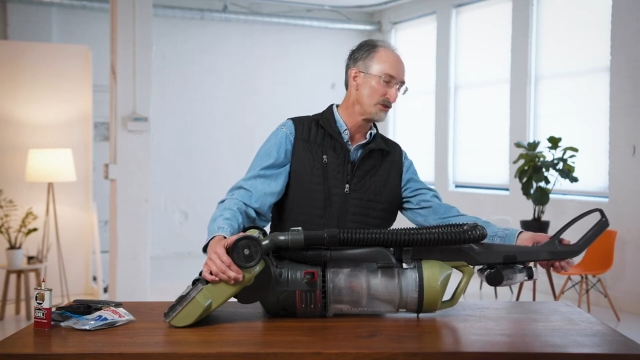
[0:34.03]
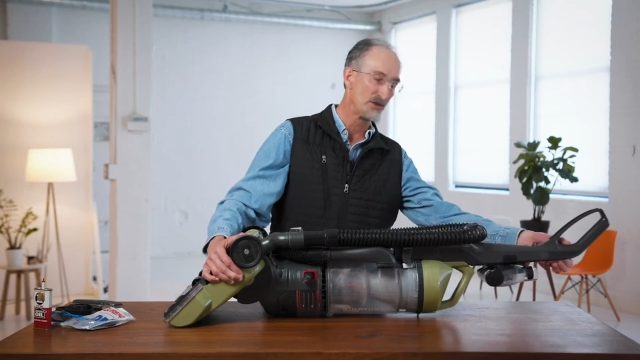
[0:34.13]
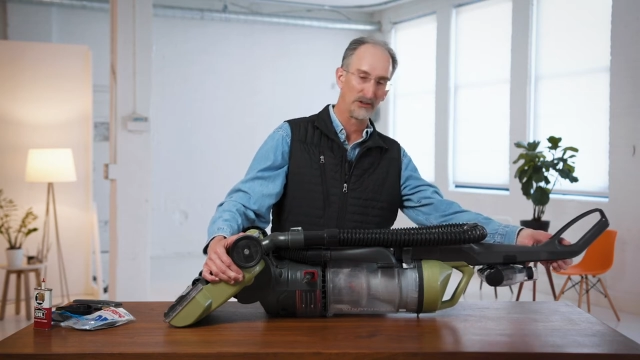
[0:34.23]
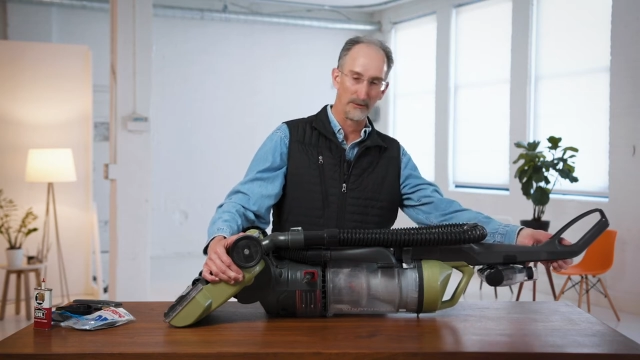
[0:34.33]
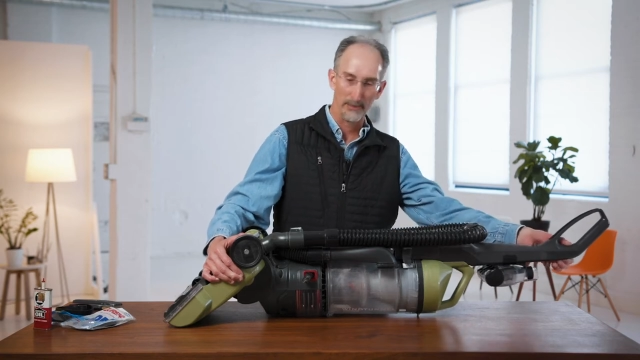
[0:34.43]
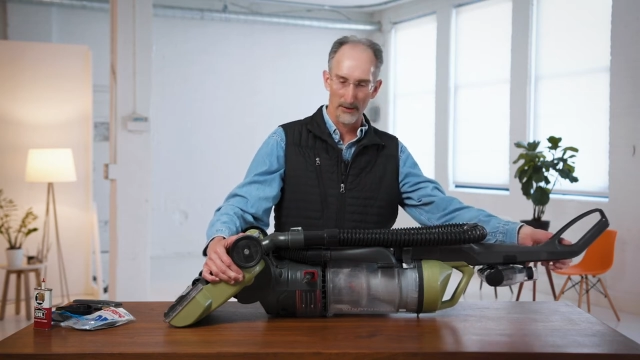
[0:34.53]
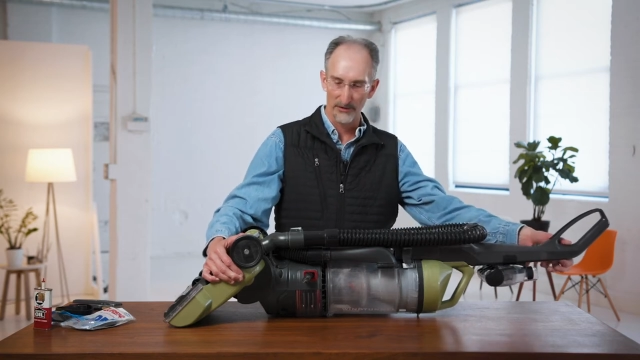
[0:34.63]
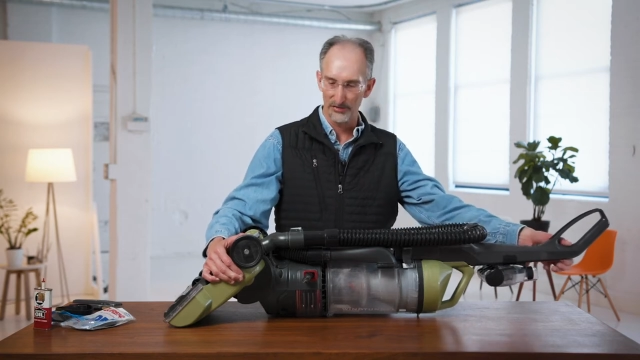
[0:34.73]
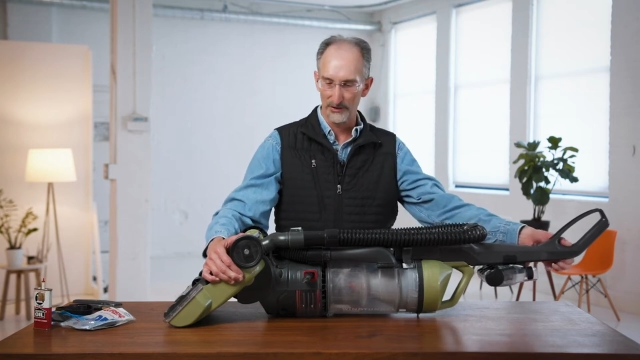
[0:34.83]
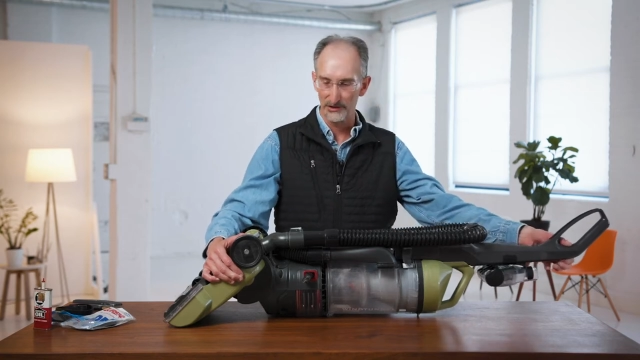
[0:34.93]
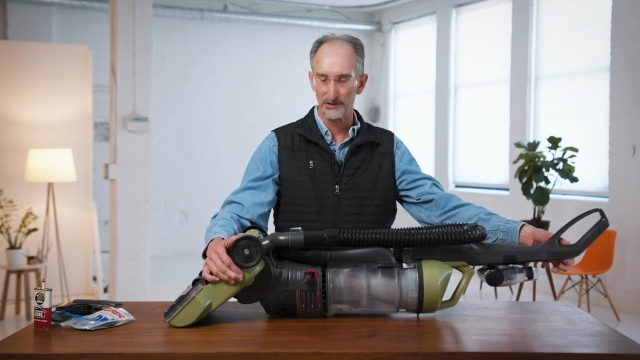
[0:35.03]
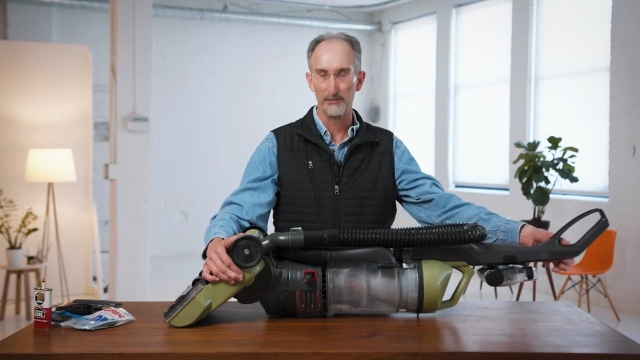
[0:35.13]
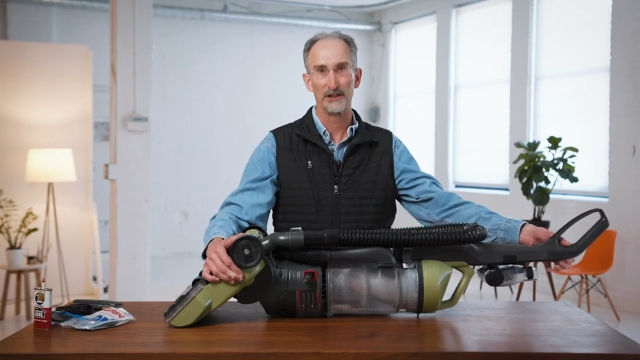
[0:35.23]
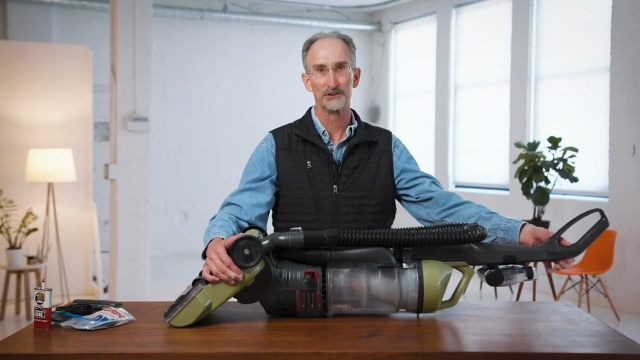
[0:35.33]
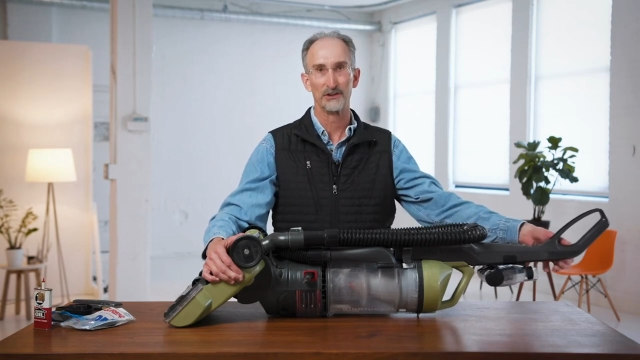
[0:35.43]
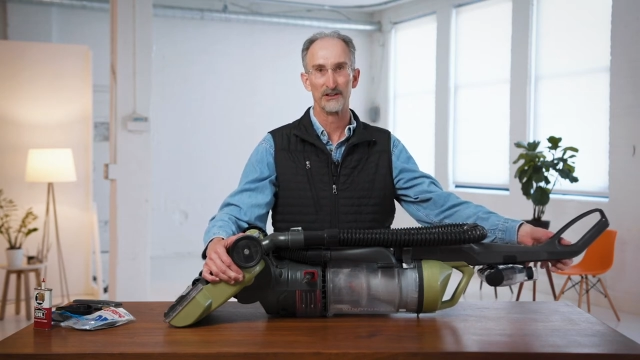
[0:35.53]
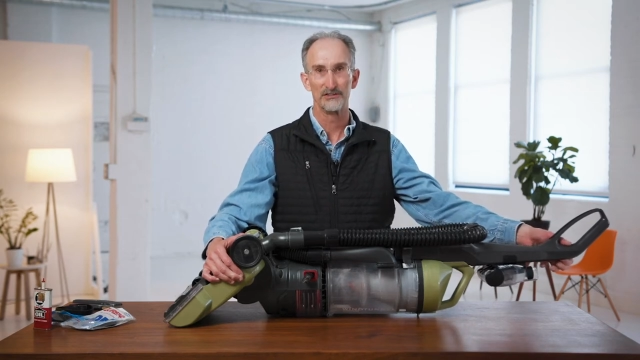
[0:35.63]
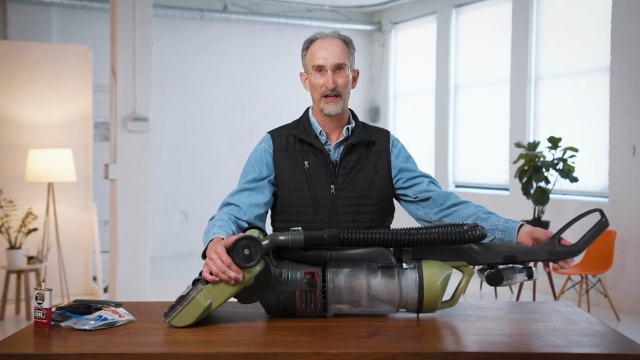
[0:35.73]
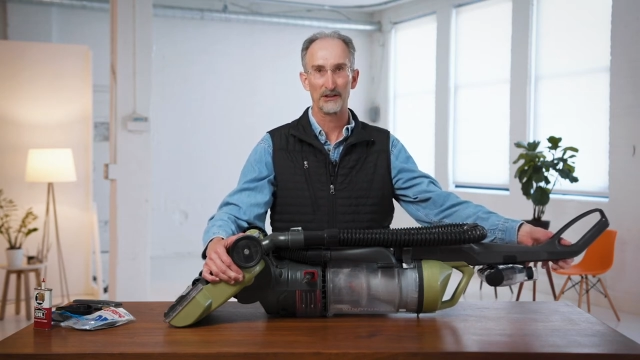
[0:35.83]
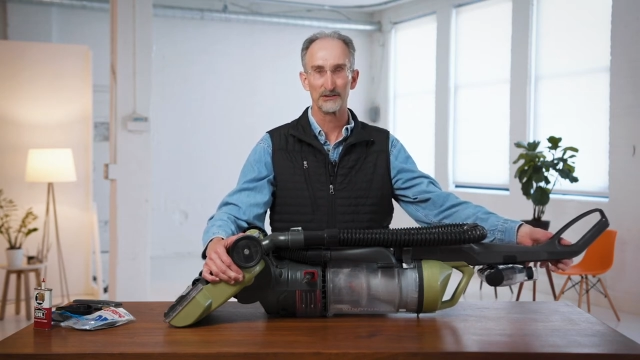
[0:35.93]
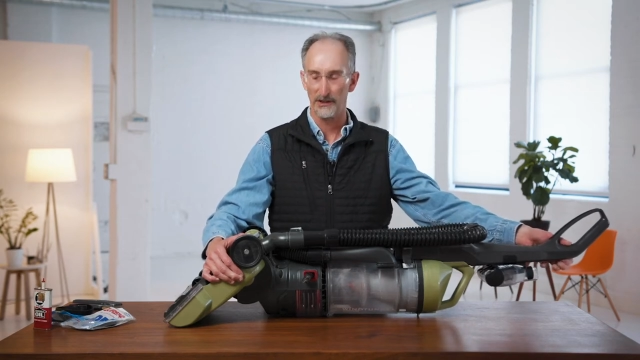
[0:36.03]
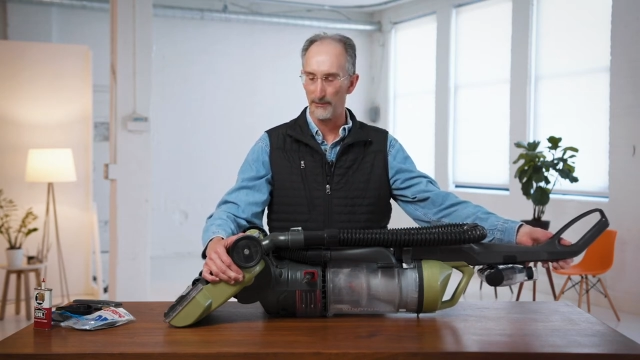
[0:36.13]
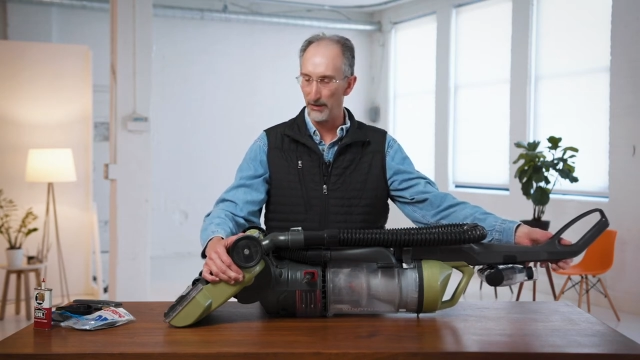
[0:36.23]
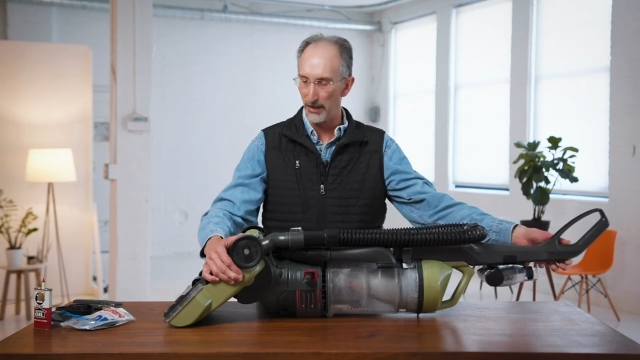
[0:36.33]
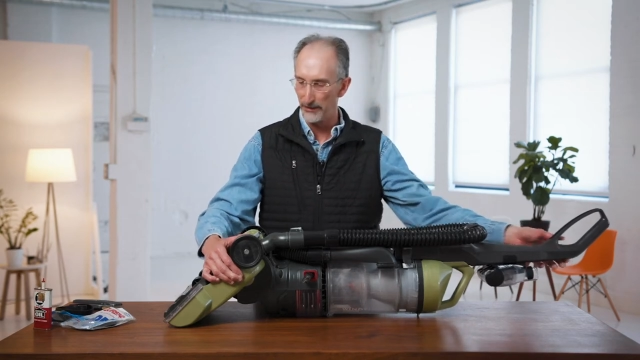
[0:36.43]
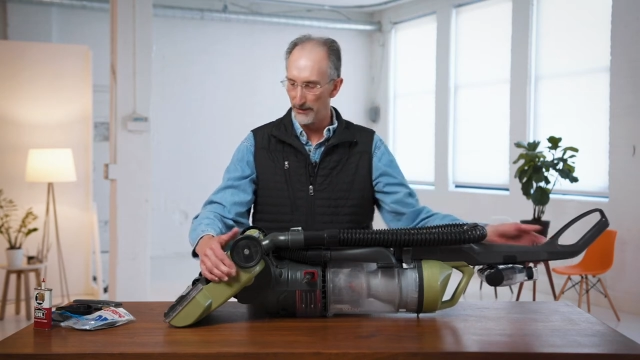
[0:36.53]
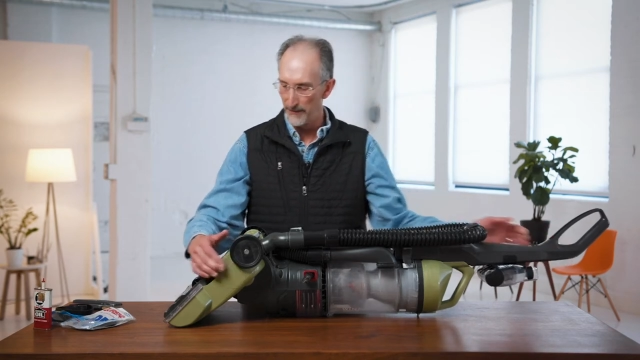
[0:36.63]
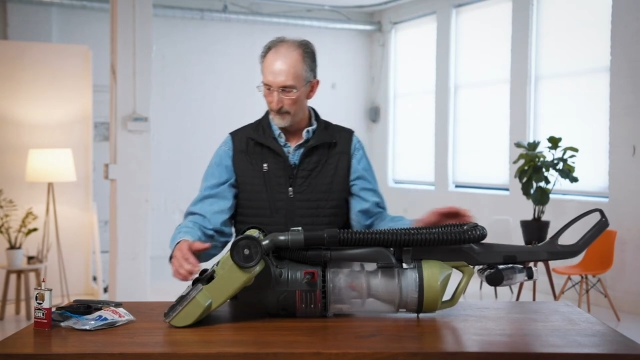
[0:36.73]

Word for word: check the power switch to make sure it's actually unplugged.